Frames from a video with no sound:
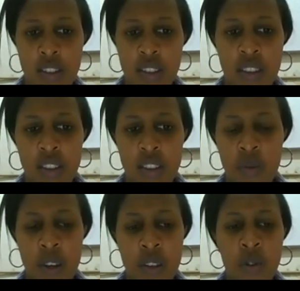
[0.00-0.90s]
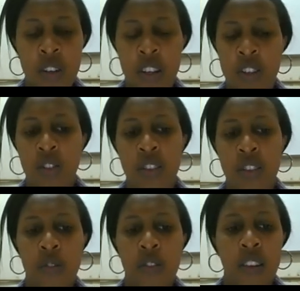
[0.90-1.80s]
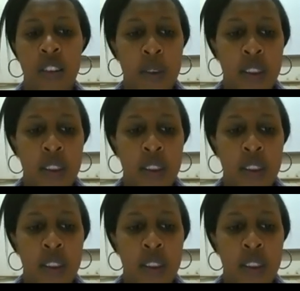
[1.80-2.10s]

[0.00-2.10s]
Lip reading: that this is what God has chosen for them,